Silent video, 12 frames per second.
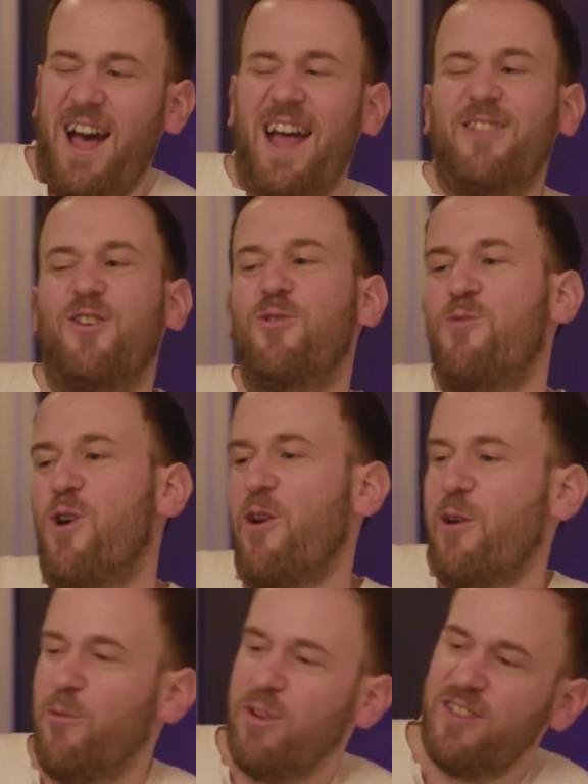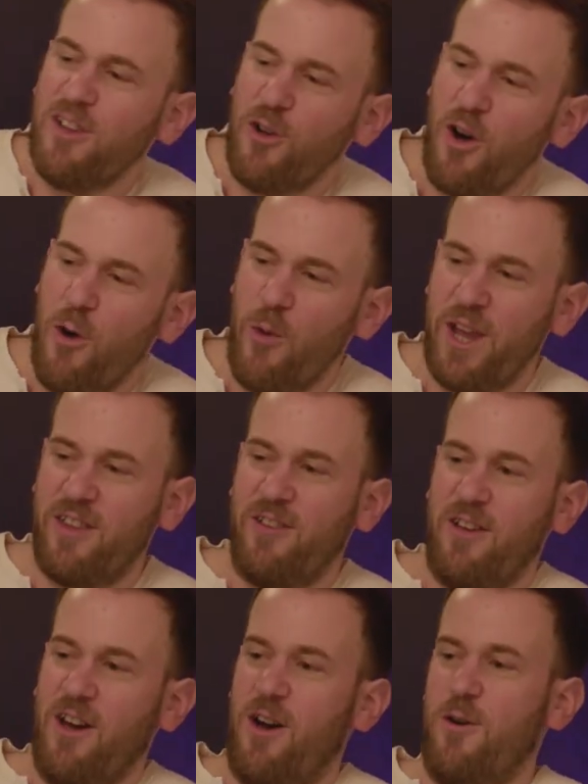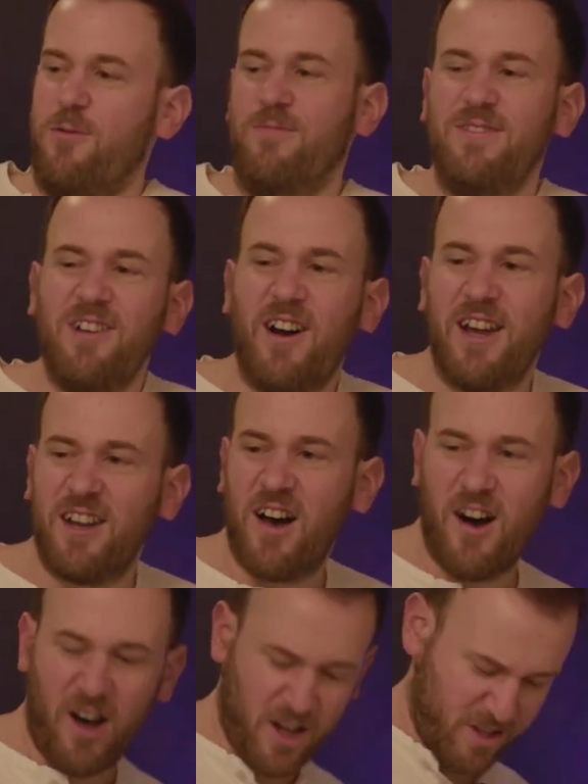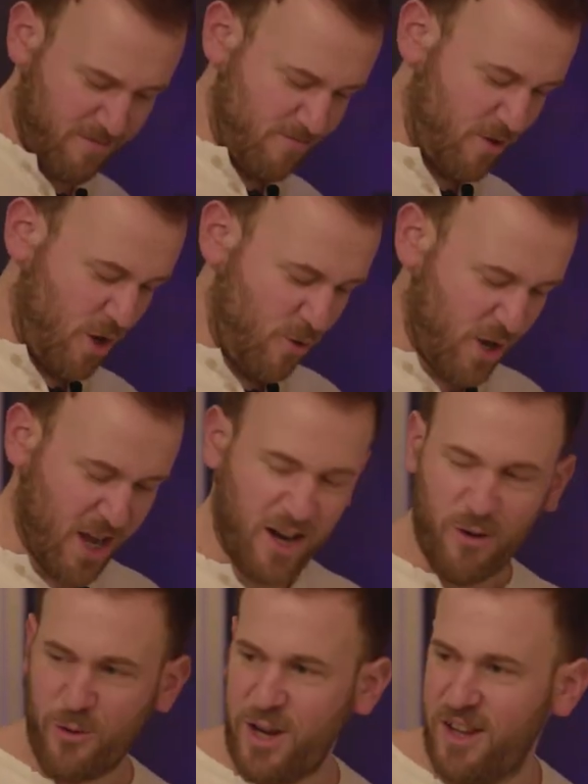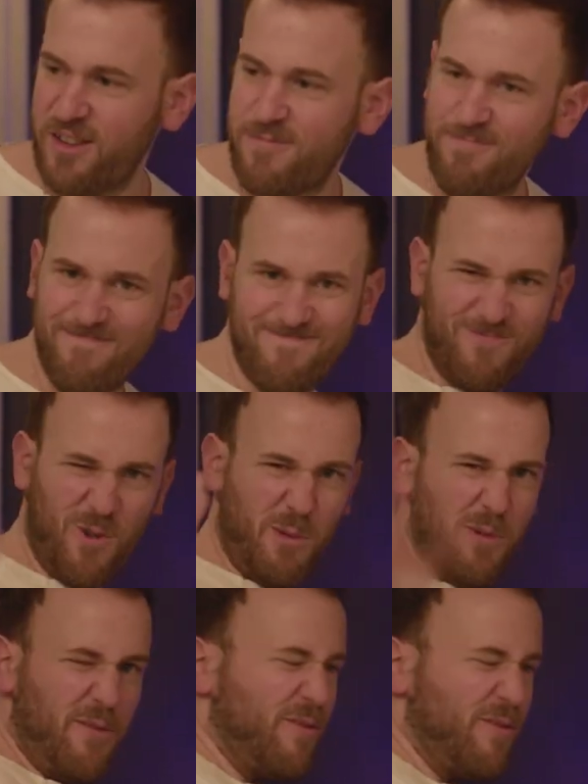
Uh, don't worry, we've still got a week to go. Diet hard, low calories, we'll be